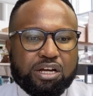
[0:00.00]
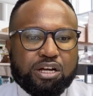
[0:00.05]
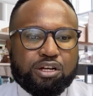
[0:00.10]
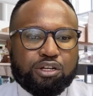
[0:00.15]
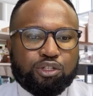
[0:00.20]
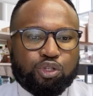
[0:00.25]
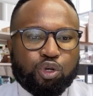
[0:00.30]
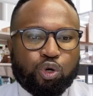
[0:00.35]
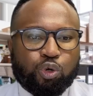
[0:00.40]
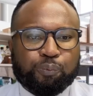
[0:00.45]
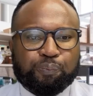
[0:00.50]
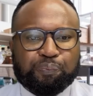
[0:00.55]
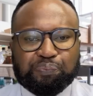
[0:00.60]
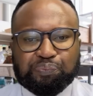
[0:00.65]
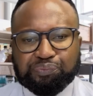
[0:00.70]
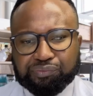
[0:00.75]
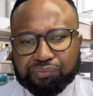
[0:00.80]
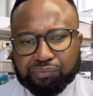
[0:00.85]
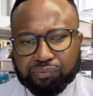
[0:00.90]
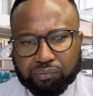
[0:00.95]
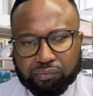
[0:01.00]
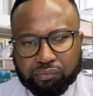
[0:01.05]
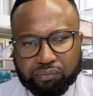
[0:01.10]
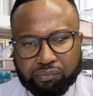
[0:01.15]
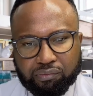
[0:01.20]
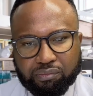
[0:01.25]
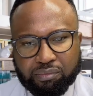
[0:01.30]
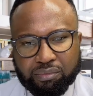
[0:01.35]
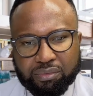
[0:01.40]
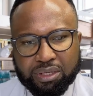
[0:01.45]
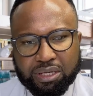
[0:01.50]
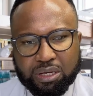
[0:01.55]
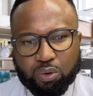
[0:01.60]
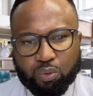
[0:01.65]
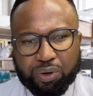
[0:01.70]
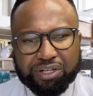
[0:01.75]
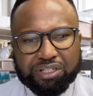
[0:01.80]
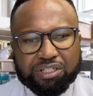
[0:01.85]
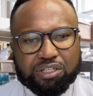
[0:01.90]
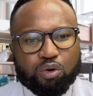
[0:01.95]
So
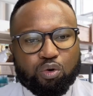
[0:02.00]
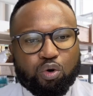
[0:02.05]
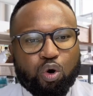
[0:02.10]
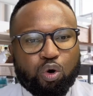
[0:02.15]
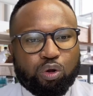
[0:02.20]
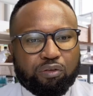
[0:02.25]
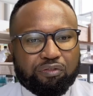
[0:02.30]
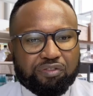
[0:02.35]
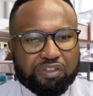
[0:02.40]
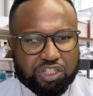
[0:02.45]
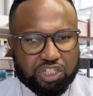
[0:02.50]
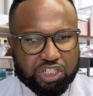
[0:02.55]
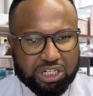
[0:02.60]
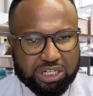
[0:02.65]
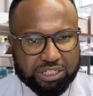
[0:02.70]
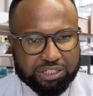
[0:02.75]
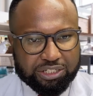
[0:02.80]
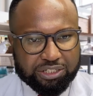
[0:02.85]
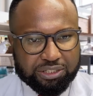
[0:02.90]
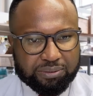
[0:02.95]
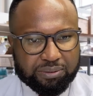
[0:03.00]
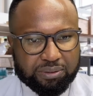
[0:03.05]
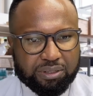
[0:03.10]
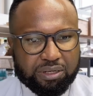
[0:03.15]
what is the role of the judge?